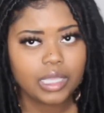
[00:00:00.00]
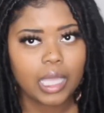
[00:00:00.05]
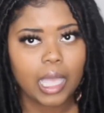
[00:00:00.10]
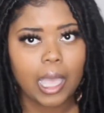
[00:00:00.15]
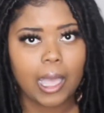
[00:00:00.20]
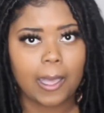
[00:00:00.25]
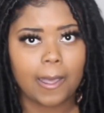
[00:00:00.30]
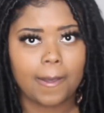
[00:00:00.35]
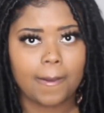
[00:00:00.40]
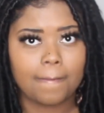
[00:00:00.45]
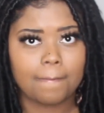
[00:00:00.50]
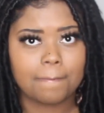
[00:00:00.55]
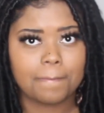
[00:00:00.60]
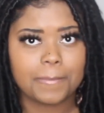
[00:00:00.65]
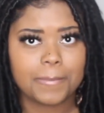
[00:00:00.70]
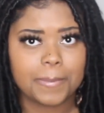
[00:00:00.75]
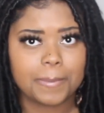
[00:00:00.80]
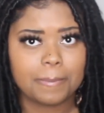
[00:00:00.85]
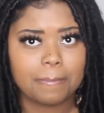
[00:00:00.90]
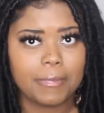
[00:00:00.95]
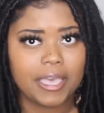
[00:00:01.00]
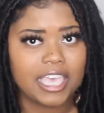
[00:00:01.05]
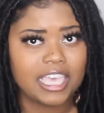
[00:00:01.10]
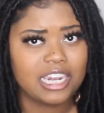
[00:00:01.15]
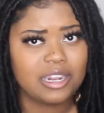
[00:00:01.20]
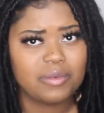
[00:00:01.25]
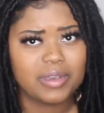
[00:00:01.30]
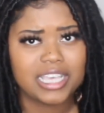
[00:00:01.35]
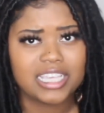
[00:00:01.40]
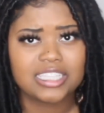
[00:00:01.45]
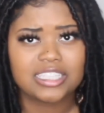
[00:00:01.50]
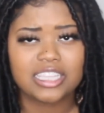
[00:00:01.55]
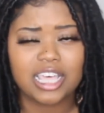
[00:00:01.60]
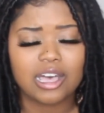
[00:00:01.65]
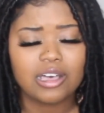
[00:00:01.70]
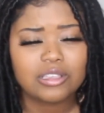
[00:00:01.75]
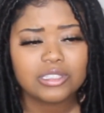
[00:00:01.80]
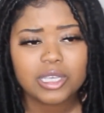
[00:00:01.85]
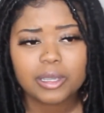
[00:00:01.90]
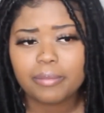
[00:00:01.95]
But anyways,
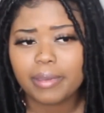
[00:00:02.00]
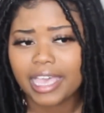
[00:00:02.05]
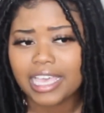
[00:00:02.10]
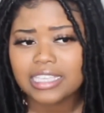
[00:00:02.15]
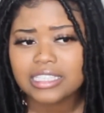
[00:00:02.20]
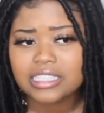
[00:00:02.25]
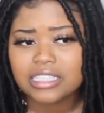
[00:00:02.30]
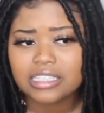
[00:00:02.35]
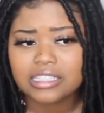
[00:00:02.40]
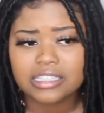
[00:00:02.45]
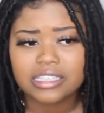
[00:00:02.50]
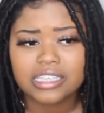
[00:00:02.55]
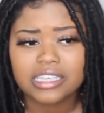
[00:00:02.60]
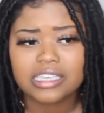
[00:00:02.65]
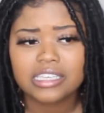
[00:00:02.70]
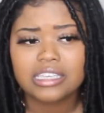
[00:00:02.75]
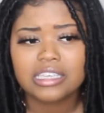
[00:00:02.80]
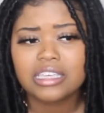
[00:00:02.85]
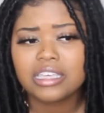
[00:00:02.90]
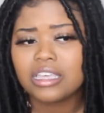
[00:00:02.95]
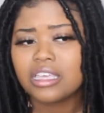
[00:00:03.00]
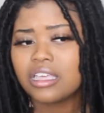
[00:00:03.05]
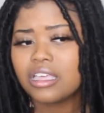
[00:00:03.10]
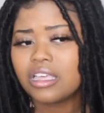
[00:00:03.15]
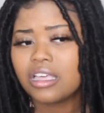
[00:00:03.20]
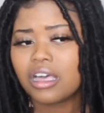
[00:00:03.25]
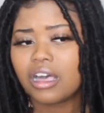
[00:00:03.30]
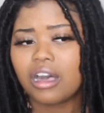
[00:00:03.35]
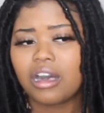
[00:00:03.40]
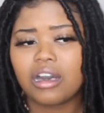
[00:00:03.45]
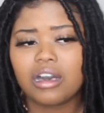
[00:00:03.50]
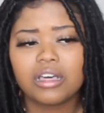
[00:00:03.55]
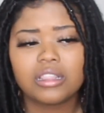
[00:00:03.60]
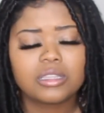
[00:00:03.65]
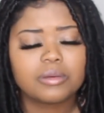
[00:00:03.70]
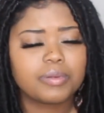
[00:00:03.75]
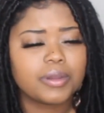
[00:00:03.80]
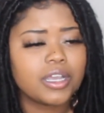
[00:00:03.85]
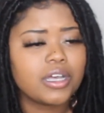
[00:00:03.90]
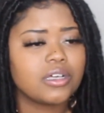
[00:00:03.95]
those are basically
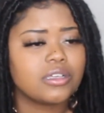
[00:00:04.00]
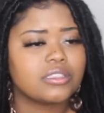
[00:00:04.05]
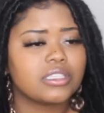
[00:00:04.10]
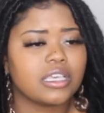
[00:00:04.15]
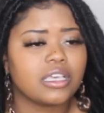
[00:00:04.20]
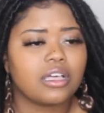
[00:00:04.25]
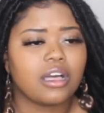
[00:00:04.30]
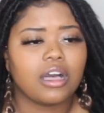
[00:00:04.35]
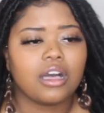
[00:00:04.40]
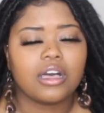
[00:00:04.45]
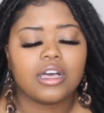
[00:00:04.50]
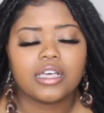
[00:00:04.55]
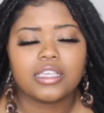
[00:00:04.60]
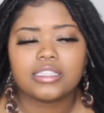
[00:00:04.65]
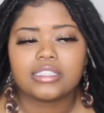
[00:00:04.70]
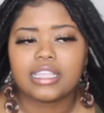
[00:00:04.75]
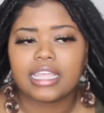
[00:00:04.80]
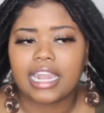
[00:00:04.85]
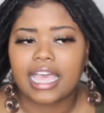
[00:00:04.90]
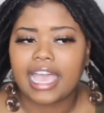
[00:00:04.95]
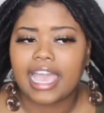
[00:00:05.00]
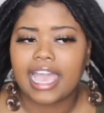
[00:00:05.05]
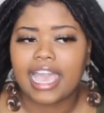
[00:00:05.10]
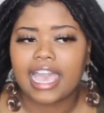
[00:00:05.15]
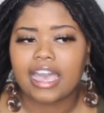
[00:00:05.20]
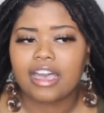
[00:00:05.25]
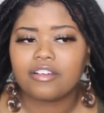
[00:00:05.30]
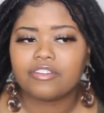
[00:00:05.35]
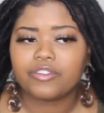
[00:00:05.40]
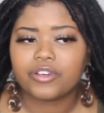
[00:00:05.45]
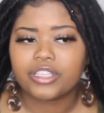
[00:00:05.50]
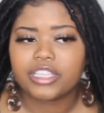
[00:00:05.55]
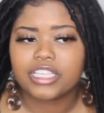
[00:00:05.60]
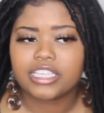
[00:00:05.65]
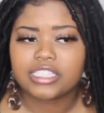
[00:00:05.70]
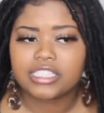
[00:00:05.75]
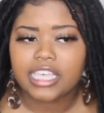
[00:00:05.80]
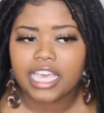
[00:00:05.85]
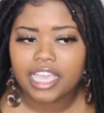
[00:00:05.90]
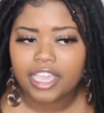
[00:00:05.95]
all the pros and cons that I have for
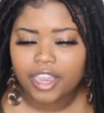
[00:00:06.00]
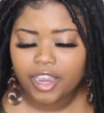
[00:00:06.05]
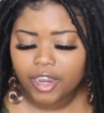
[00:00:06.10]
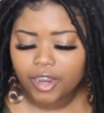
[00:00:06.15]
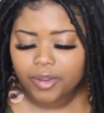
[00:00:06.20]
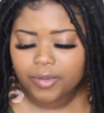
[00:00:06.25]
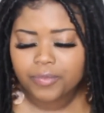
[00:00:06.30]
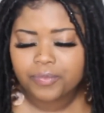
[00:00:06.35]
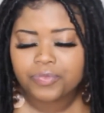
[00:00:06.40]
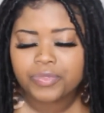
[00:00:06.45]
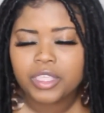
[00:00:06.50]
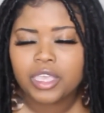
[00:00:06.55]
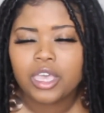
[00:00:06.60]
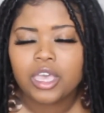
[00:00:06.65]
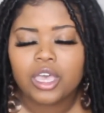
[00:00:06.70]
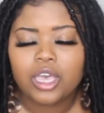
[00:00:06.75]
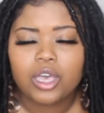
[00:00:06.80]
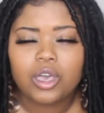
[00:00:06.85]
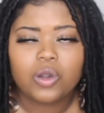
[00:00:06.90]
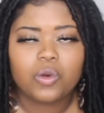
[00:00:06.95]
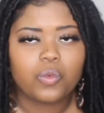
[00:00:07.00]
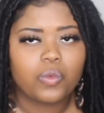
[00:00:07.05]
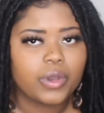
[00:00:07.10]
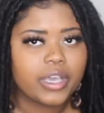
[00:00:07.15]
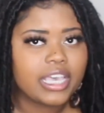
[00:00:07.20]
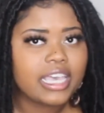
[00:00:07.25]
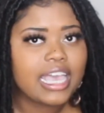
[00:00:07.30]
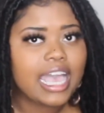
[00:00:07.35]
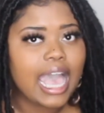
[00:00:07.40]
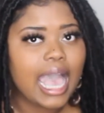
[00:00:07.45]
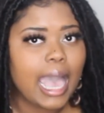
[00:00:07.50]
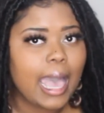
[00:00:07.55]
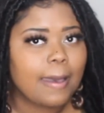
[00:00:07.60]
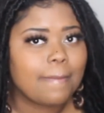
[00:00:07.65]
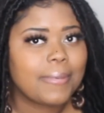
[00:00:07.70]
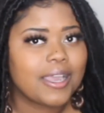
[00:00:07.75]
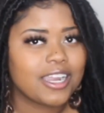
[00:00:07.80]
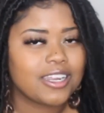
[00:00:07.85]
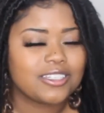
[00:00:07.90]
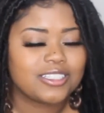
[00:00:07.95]
this hair. Would
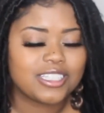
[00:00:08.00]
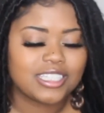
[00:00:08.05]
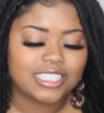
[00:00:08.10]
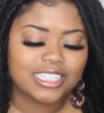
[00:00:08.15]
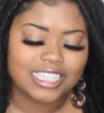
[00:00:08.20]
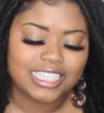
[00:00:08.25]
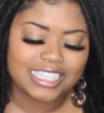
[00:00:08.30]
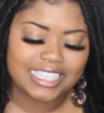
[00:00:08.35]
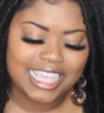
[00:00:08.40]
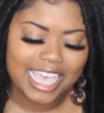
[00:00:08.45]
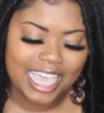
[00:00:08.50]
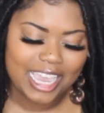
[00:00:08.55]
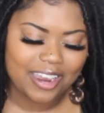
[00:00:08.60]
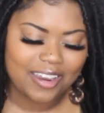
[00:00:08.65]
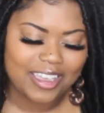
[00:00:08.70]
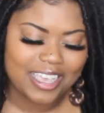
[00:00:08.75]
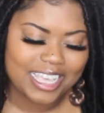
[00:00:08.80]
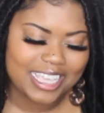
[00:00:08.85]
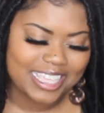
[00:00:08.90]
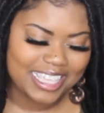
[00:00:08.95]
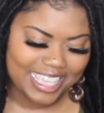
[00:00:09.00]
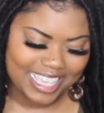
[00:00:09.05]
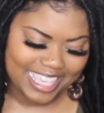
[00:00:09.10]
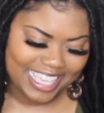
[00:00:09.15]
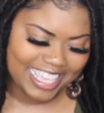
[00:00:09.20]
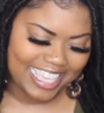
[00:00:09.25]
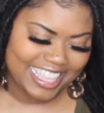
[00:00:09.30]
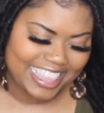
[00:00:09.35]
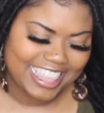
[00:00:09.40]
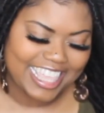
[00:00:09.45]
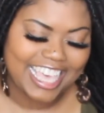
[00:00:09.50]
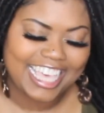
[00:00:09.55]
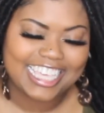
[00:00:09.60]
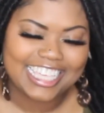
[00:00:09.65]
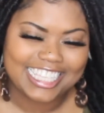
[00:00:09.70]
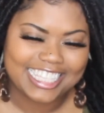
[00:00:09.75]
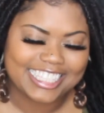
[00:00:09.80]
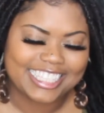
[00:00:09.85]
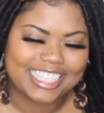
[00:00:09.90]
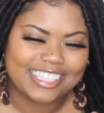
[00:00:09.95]
I purchase this hair again? That
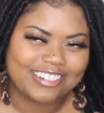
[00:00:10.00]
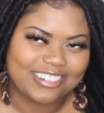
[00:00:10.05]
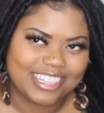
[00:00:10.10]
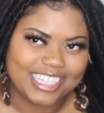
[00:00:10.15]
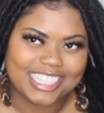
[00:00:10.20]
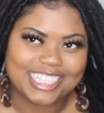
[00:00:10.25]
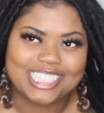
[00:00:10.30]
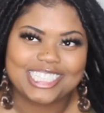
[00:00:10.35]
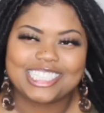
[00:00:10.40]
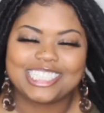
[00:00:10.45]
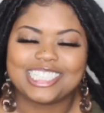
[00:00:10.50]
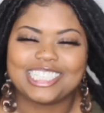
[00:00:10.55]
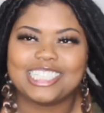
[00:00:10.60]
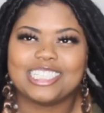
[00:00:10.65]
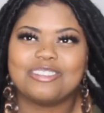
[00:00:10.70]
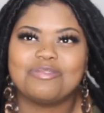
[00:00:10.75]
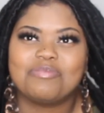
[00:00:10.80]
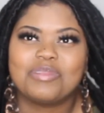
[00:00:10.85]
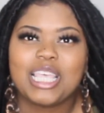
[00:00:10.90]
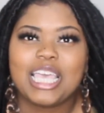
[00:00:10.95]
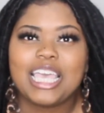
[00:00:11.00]
is the question.